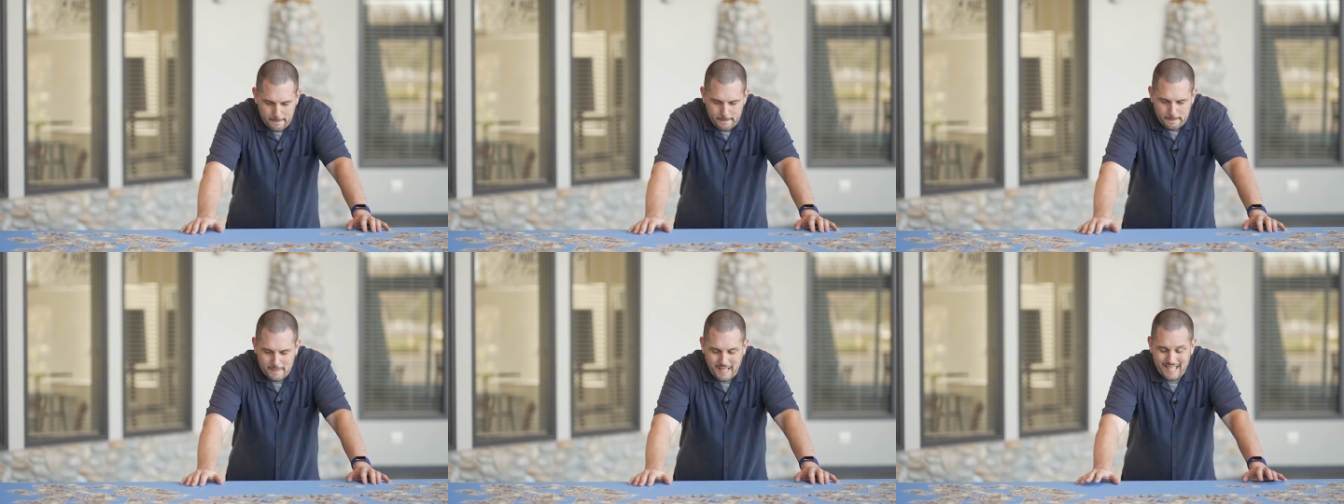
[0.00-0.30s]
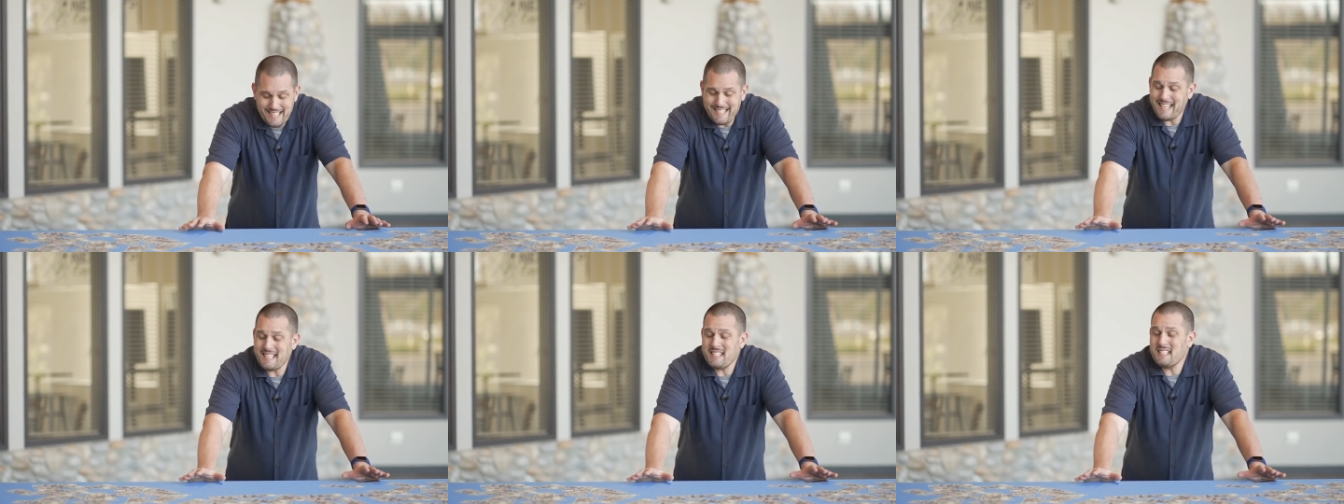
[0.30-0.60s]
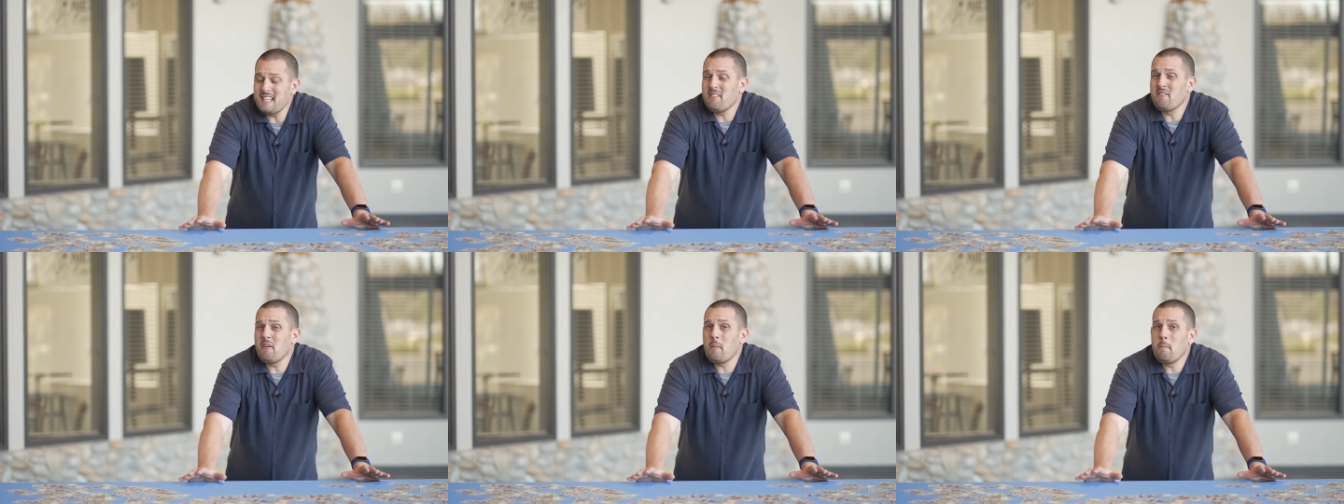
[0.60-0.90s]
it
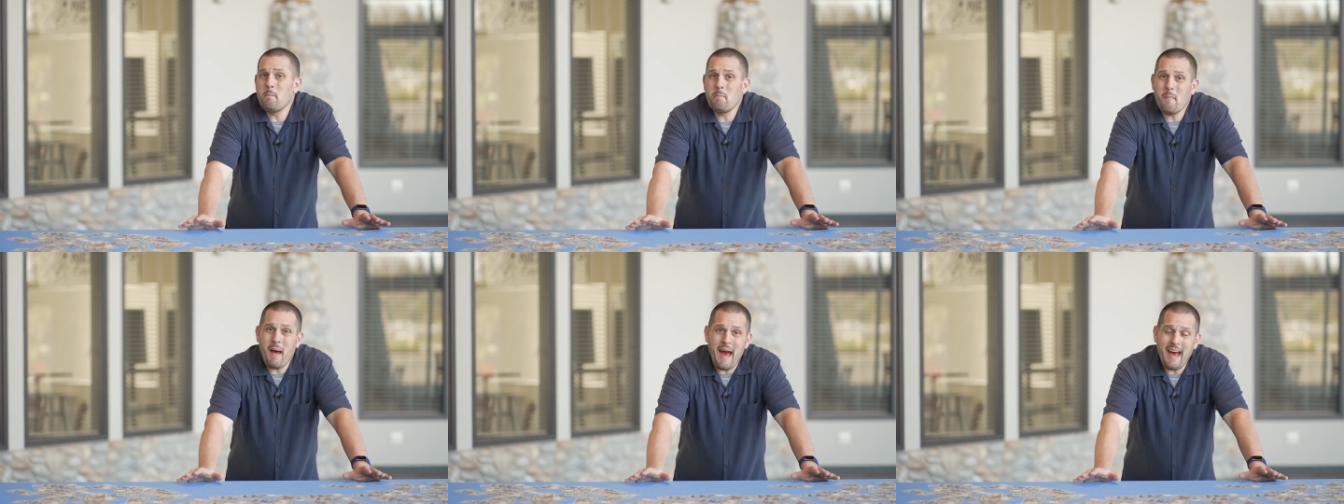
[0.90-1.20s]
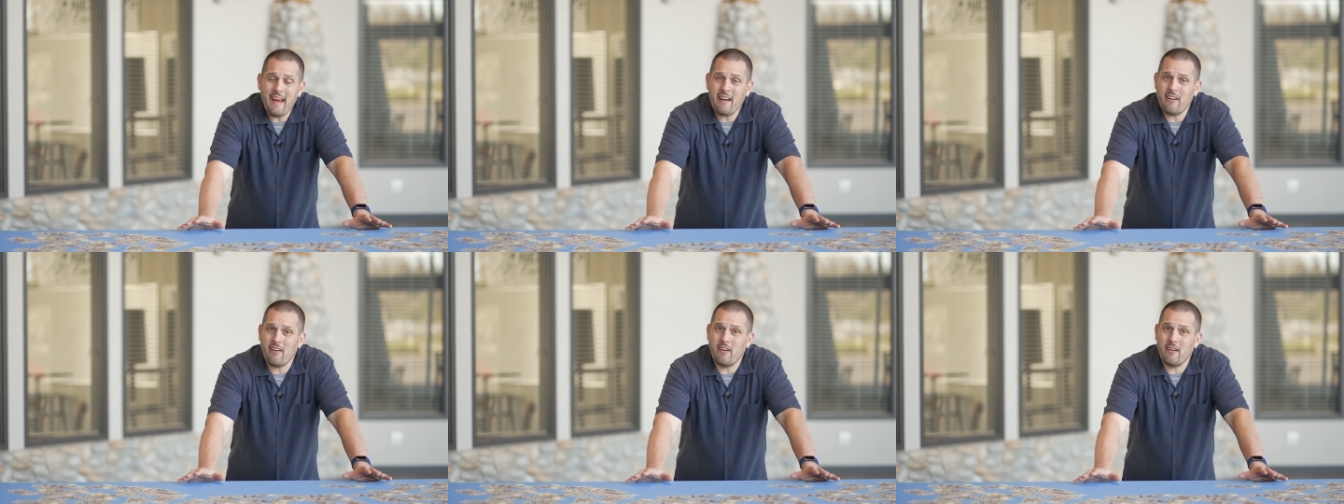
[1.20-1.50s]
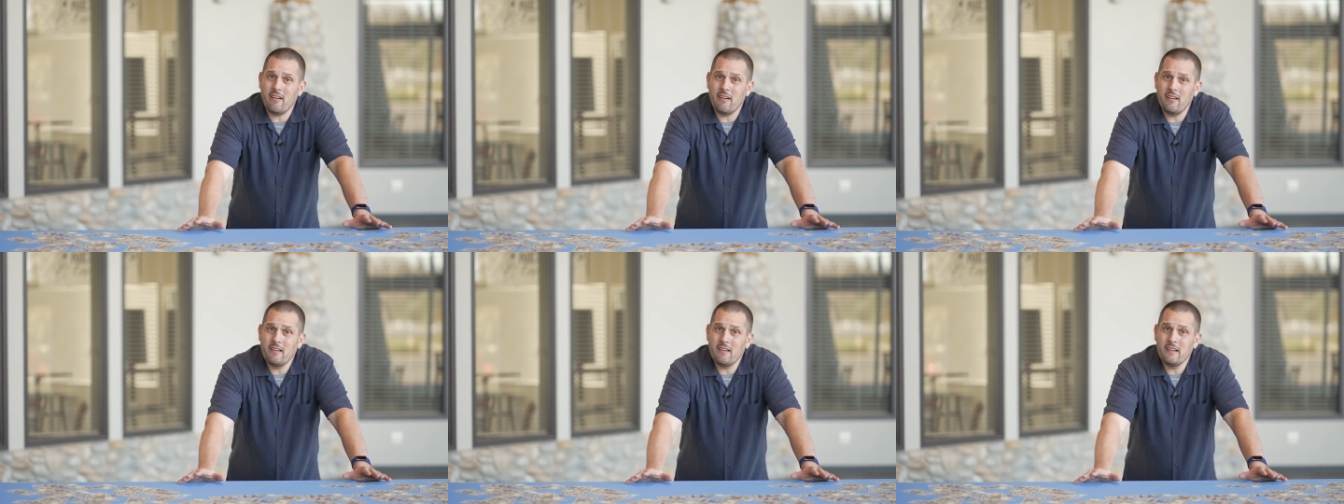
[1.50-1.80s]
doesn't even
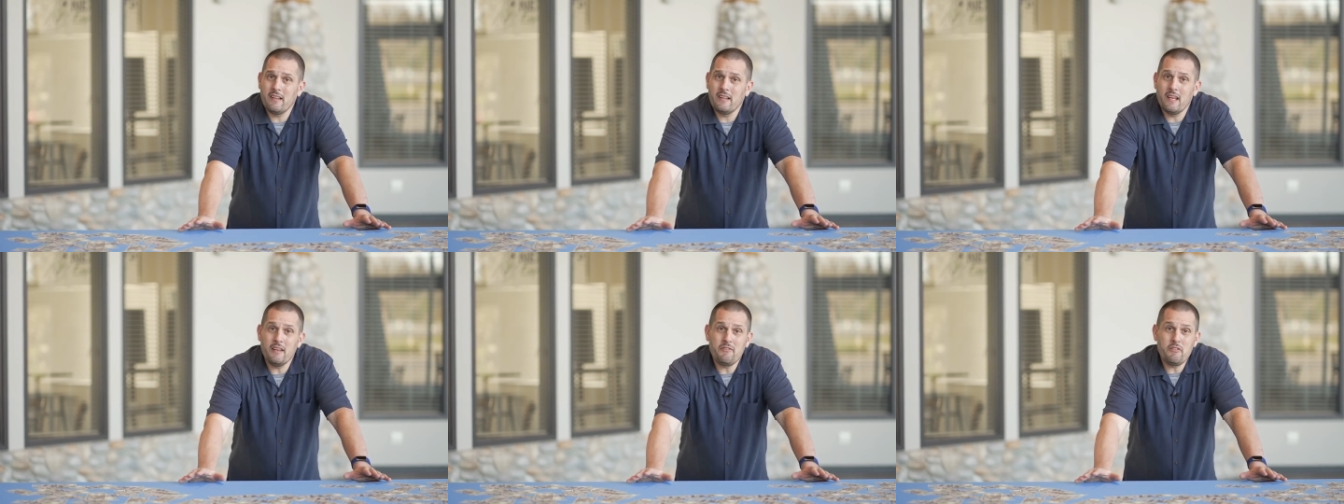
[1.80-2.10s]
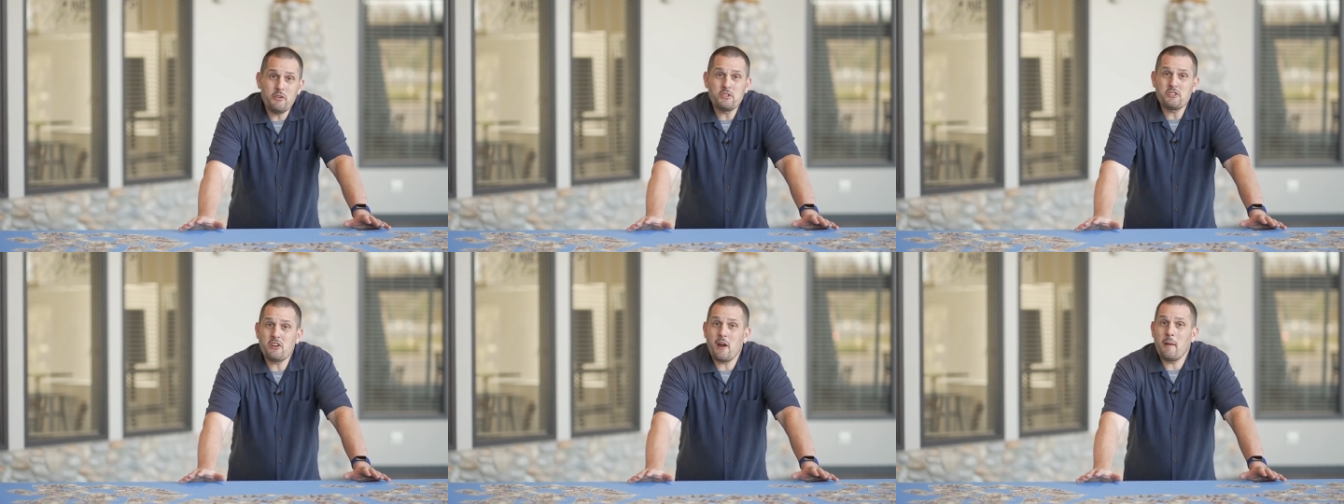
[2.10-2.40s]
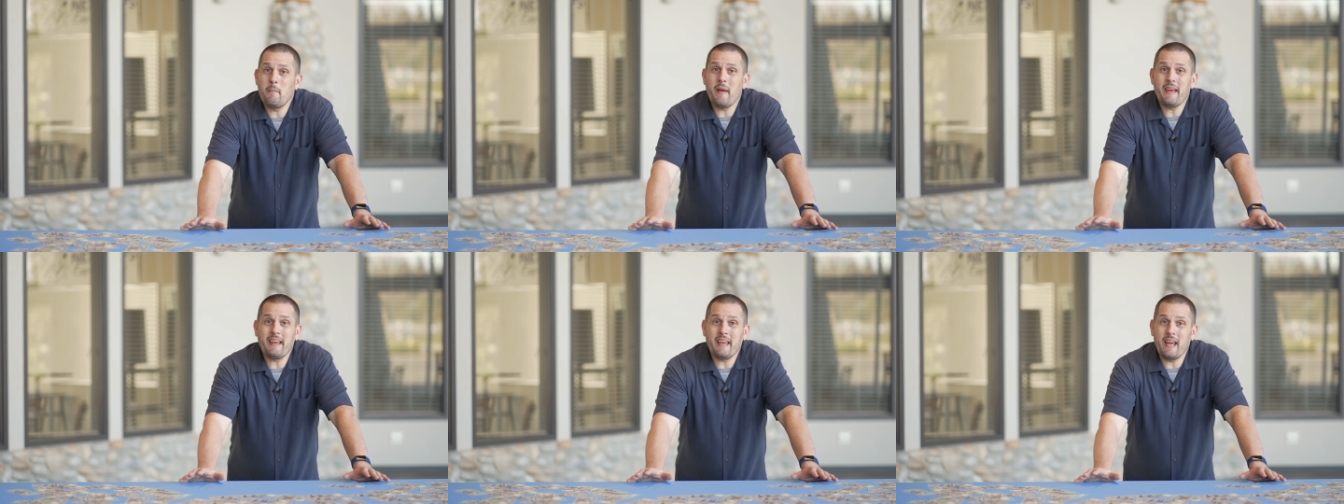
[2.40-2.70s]
matter if you start
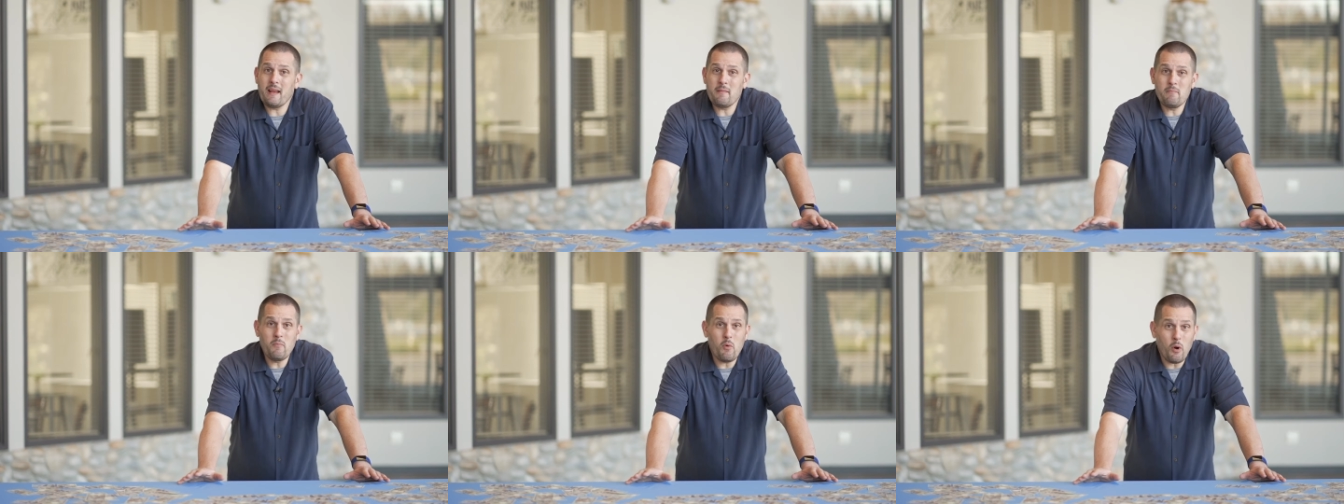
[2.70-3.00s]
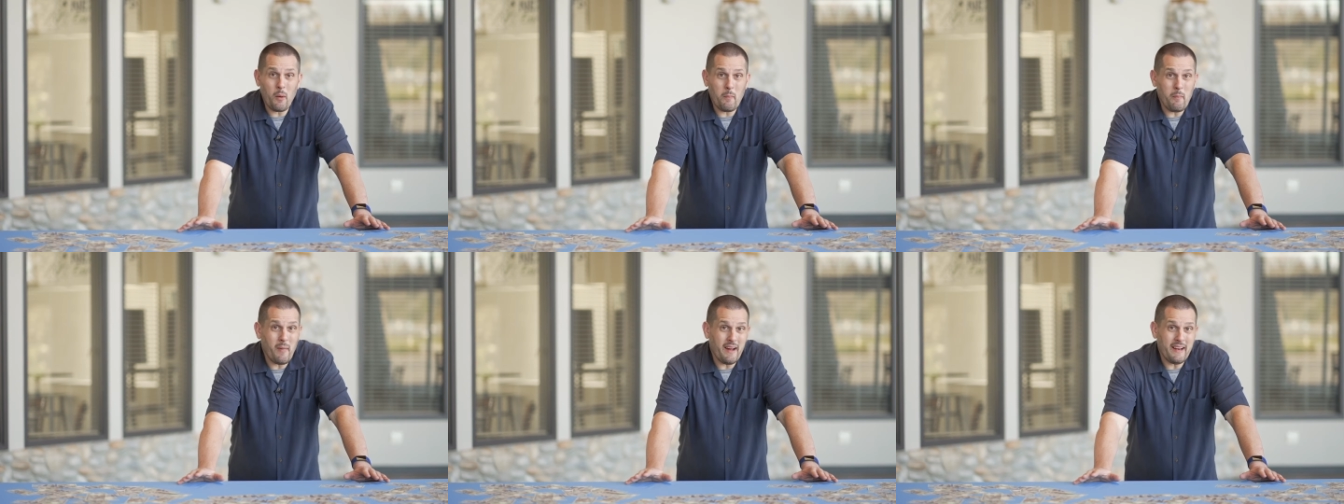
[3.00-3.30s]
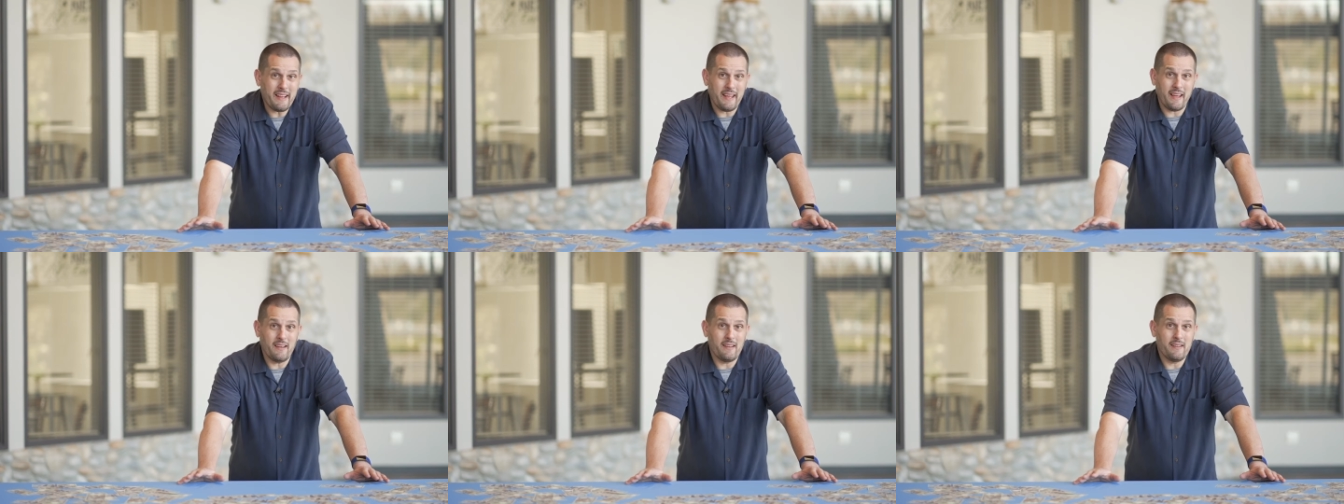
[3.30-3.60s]
making more
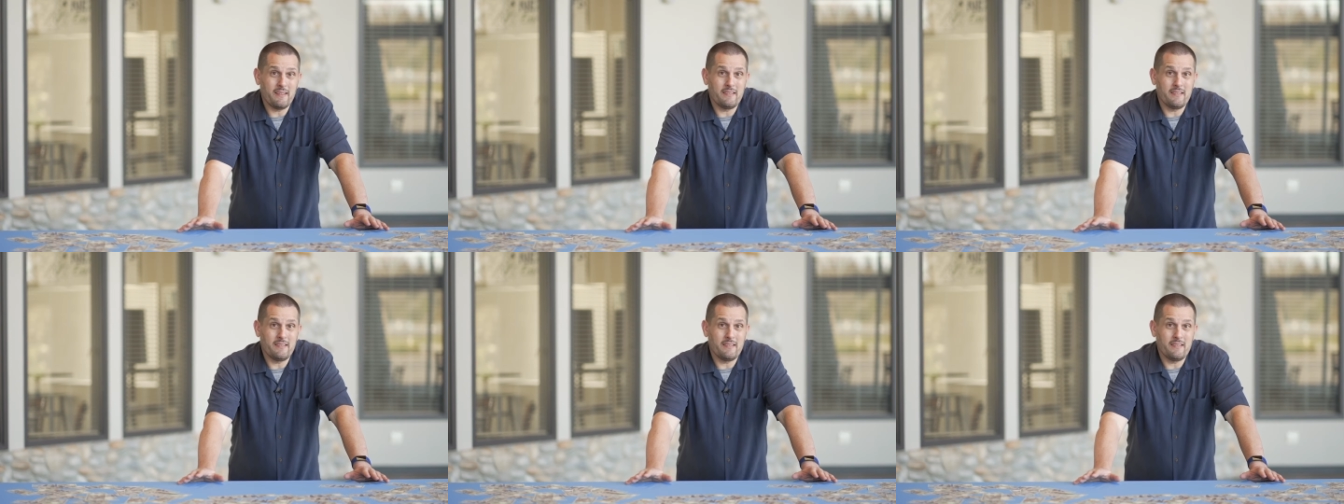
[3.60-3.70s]
money.